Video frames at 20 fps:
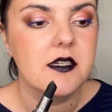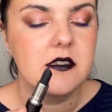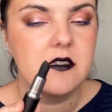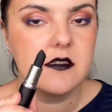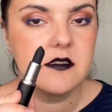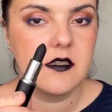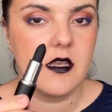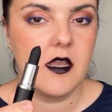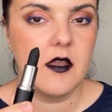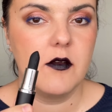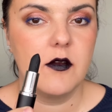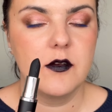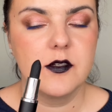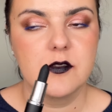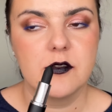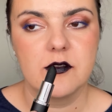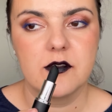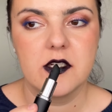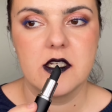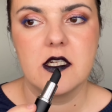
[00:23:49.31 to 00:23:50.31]
This I
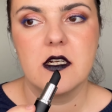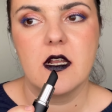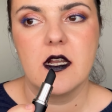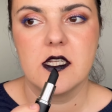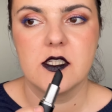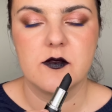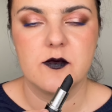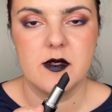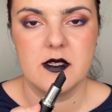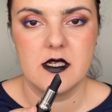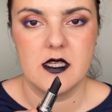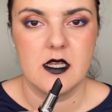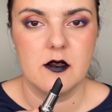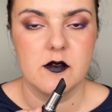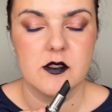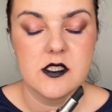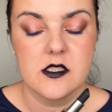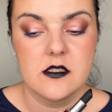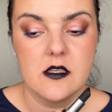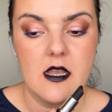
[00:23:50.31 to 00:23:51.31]
also realized when I
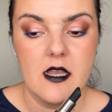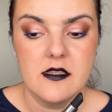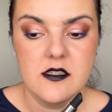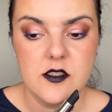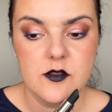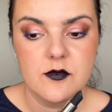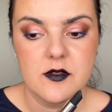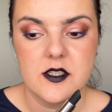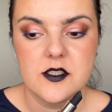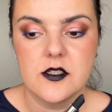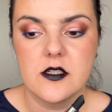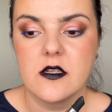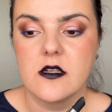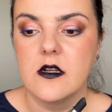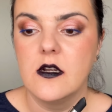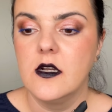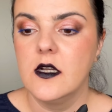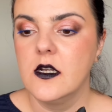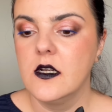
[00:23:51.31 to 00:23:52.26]
was hand swatching